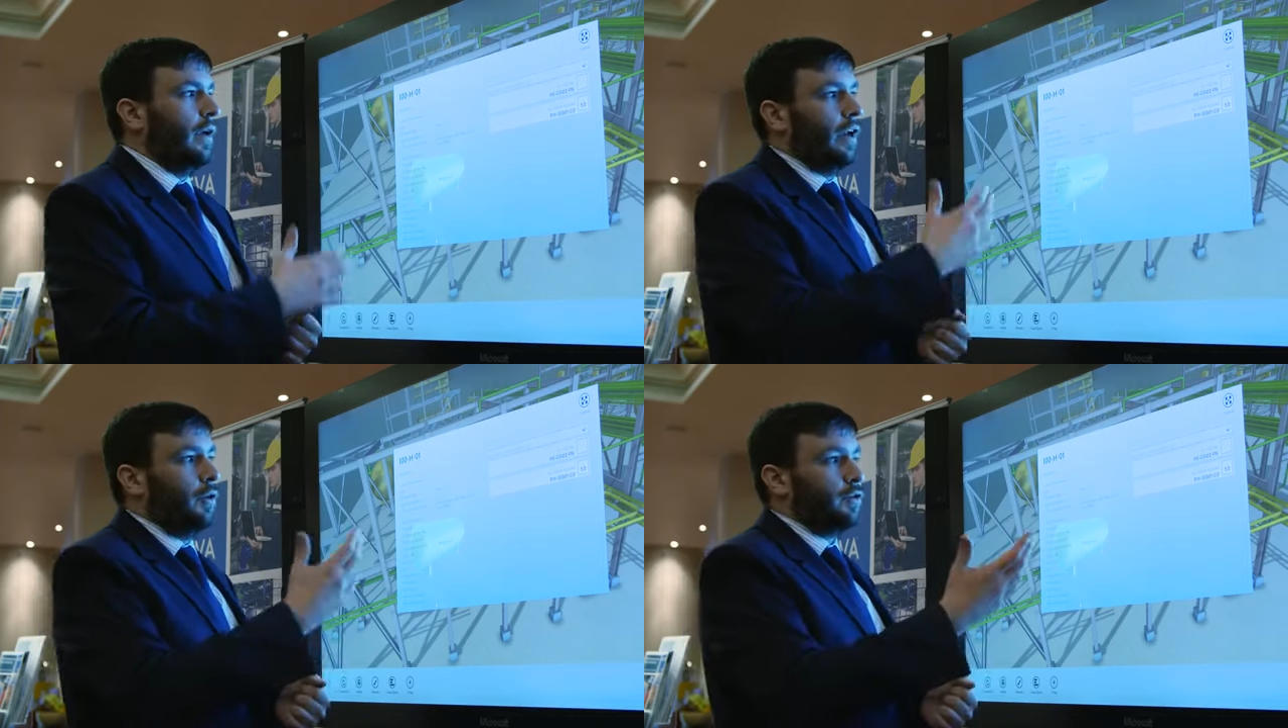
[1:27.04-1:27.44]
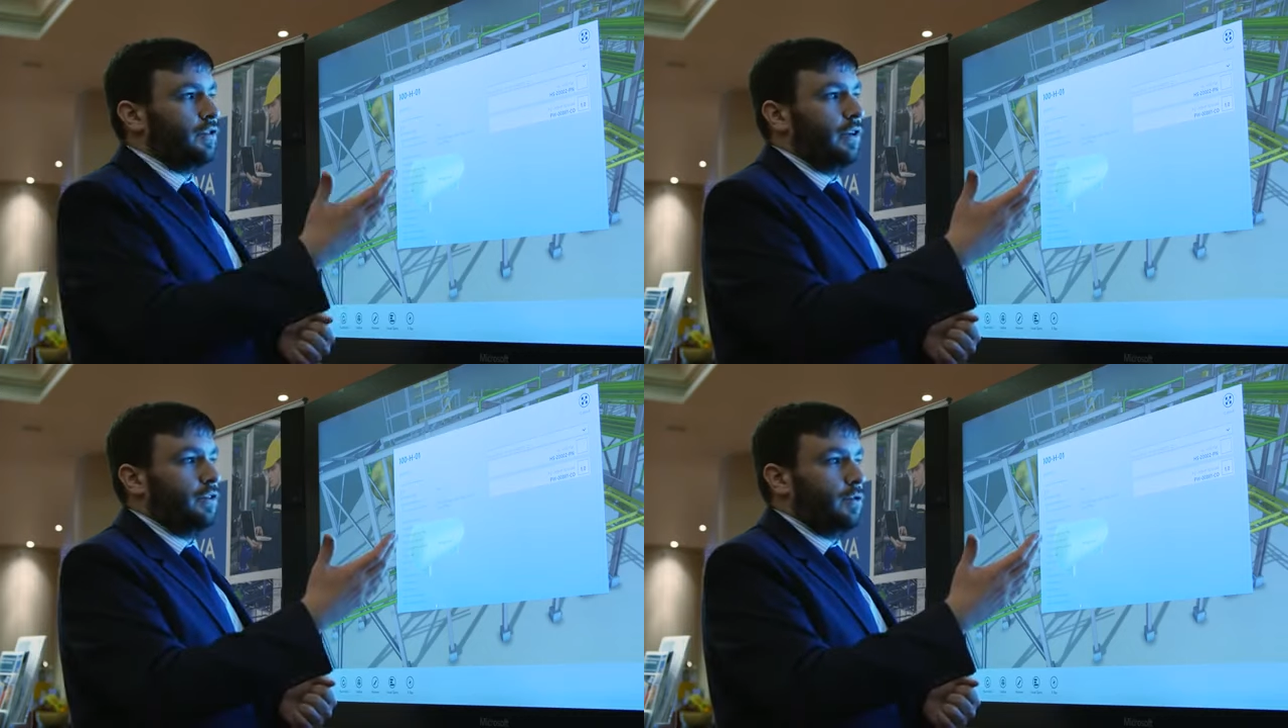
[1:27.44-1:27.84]
And it
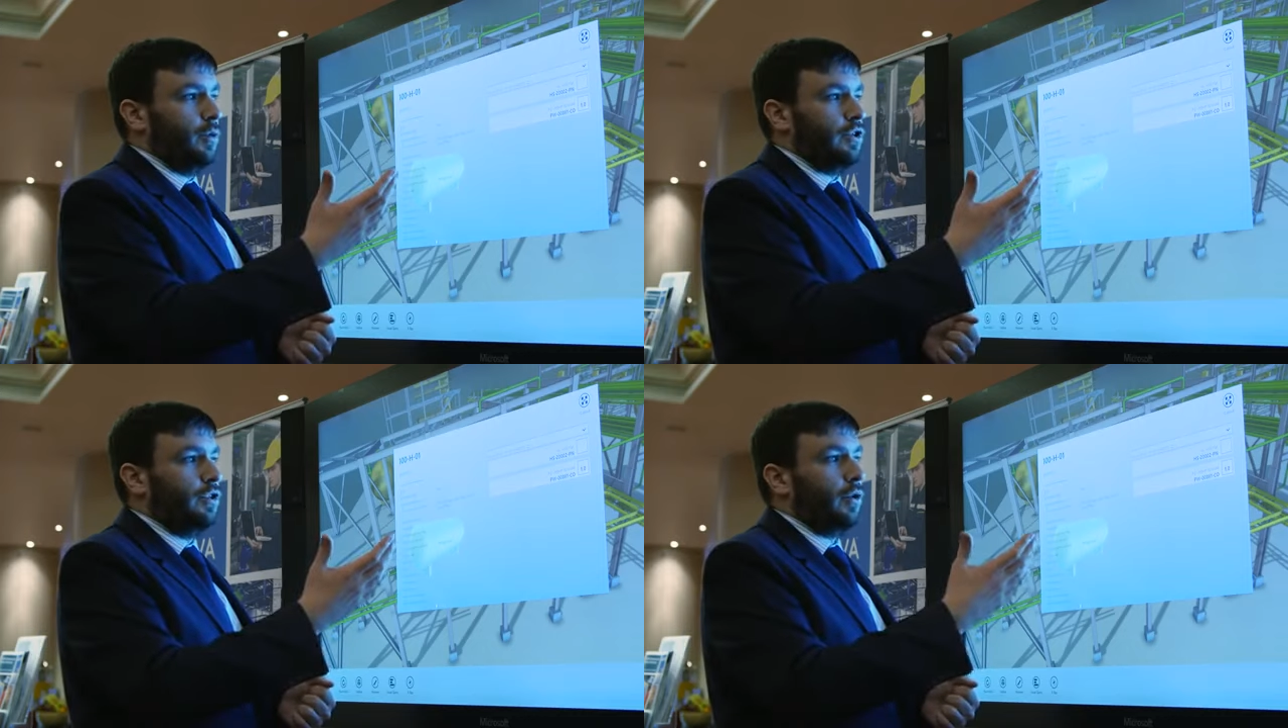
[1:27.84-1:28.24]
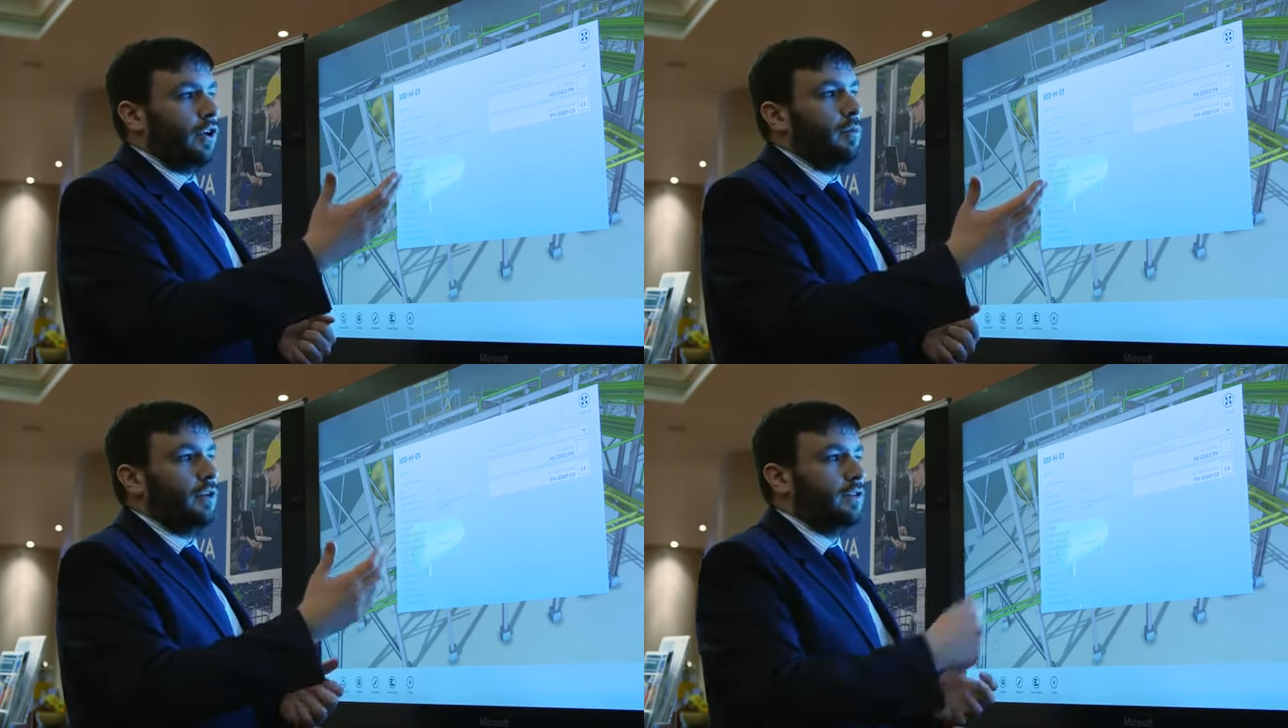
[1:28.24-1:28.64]
also tells us which
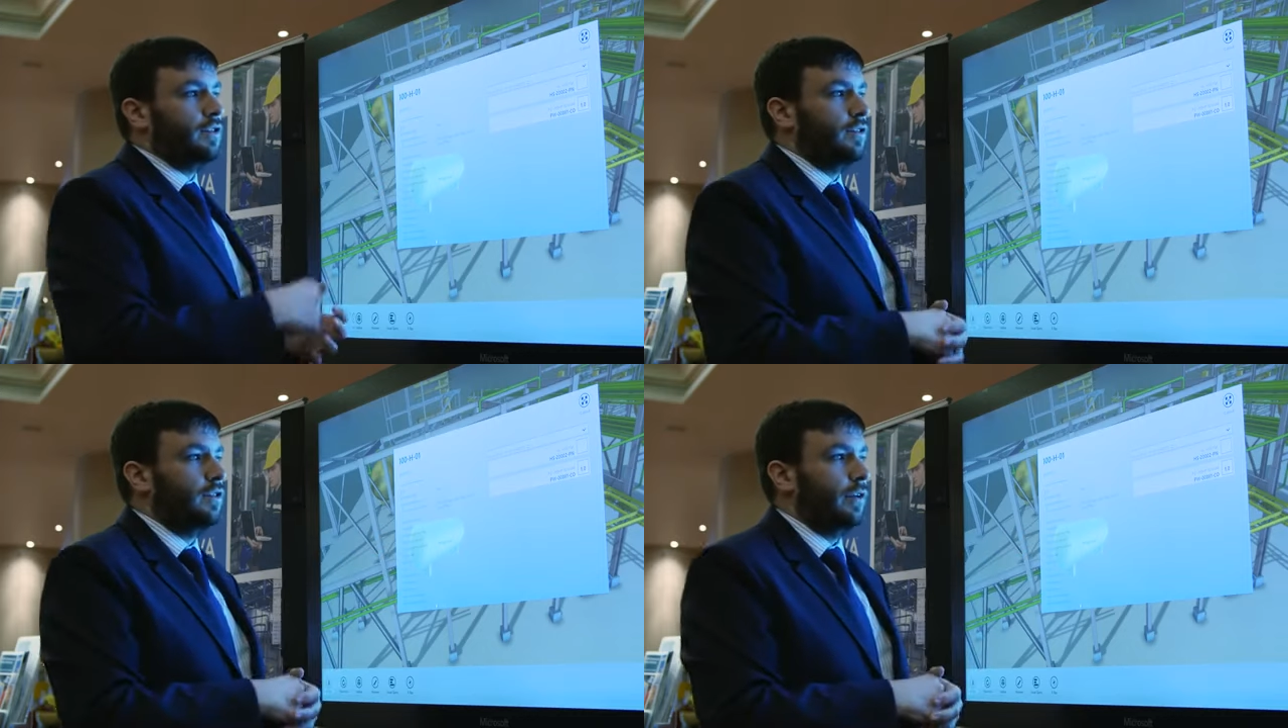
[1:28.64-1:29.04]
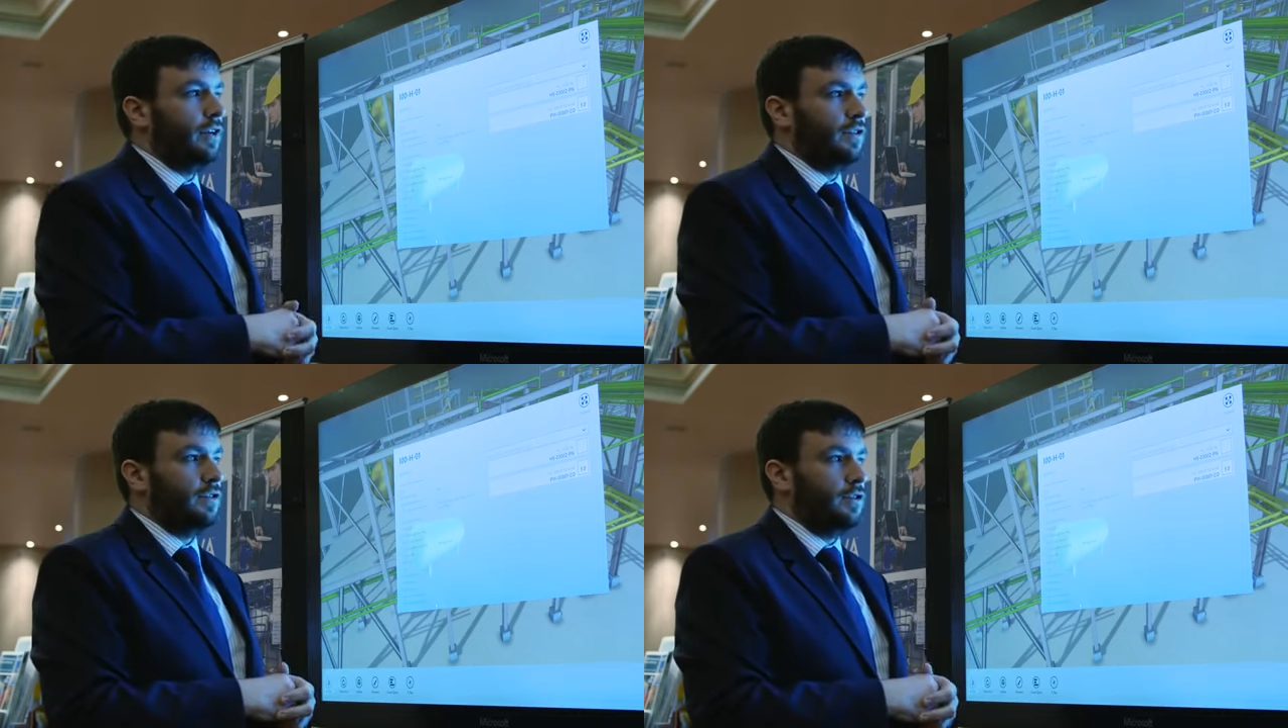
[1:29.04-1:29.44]
documents
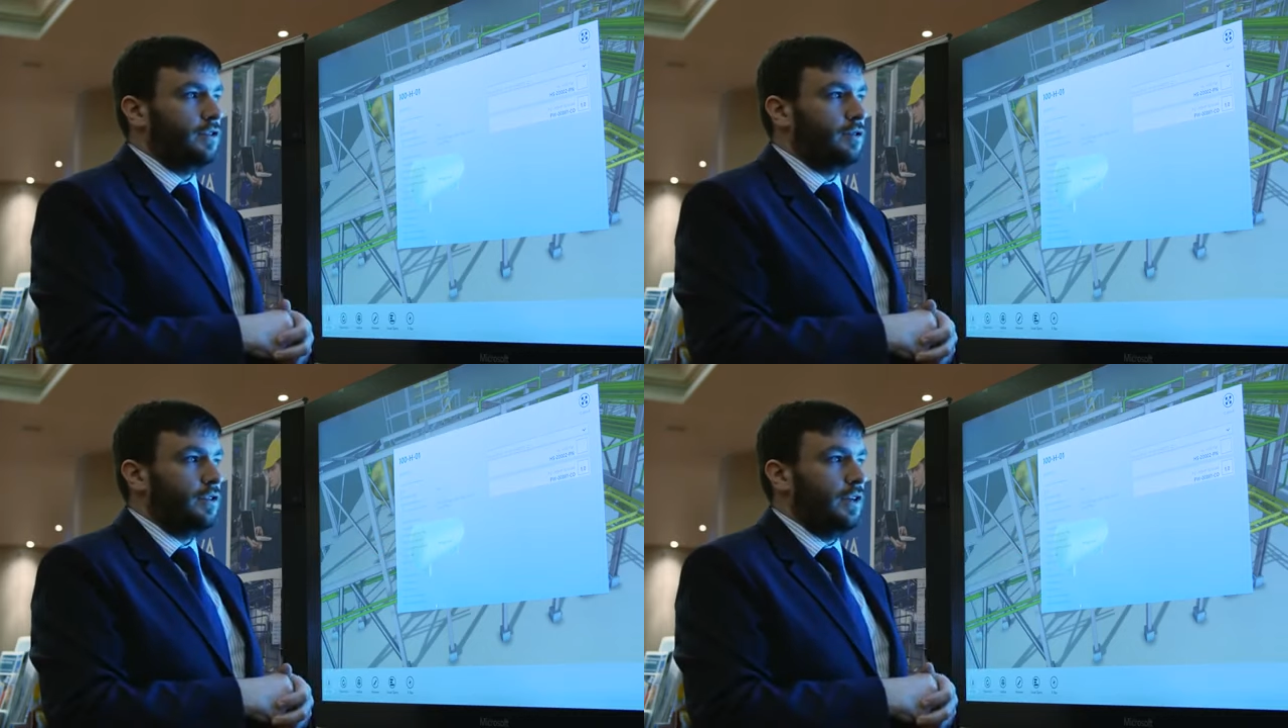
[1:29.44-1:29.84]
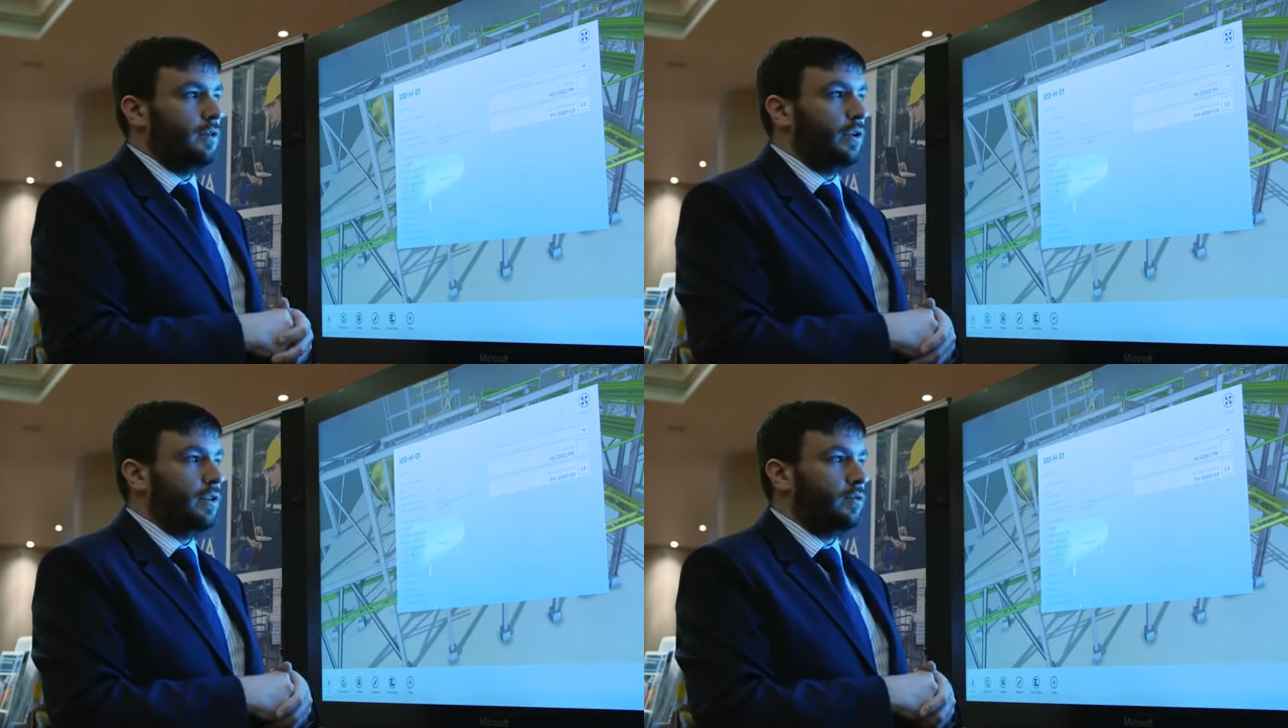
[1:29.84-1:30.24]
devices are
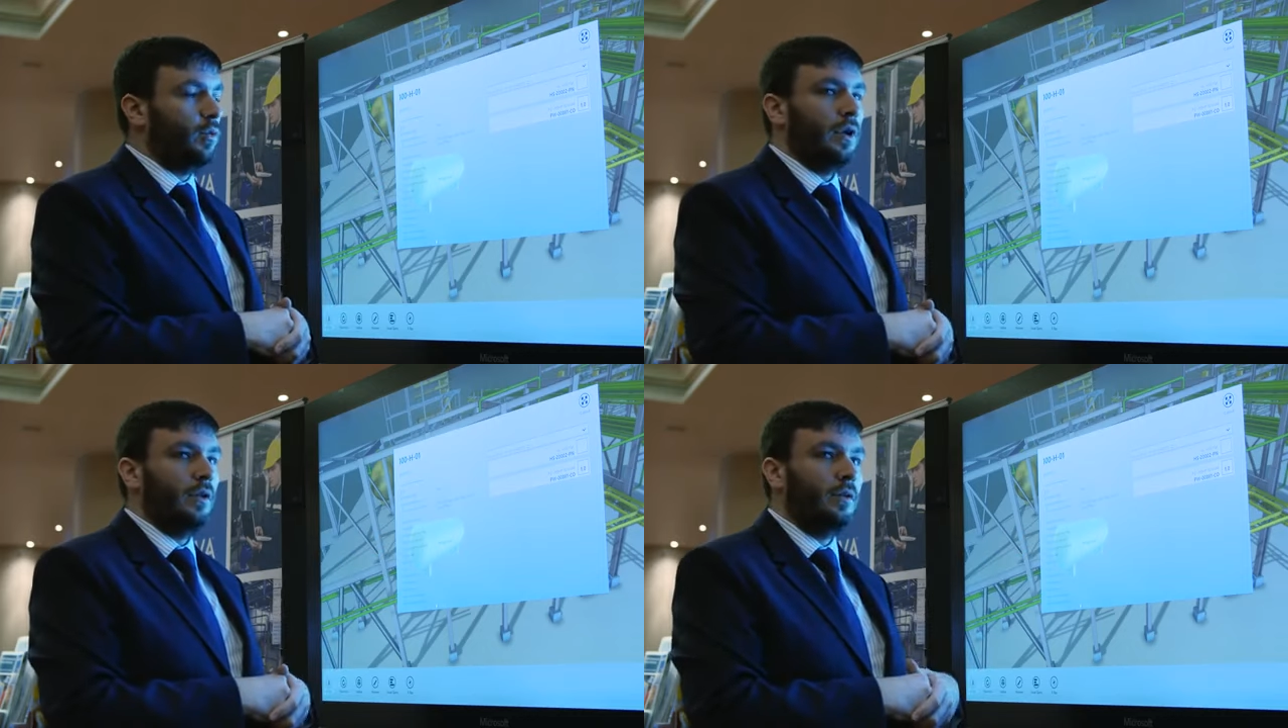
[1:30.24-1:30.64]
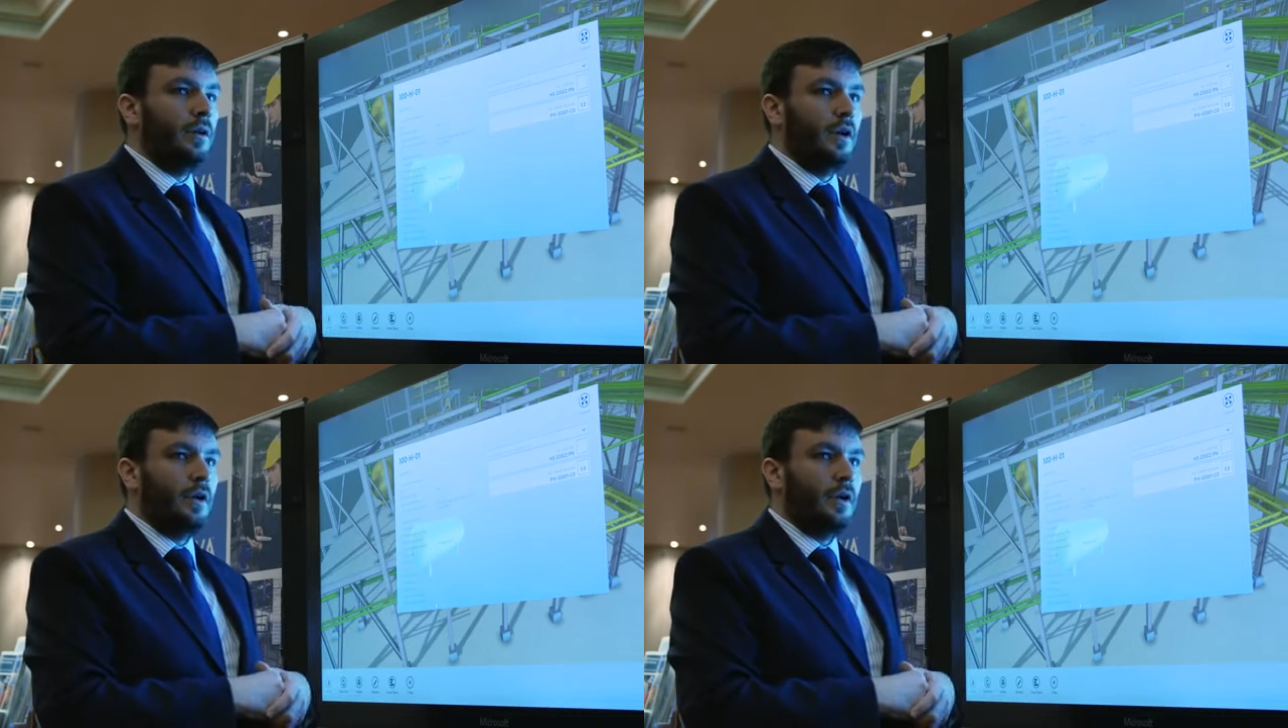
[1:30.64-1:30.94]
associated with as well.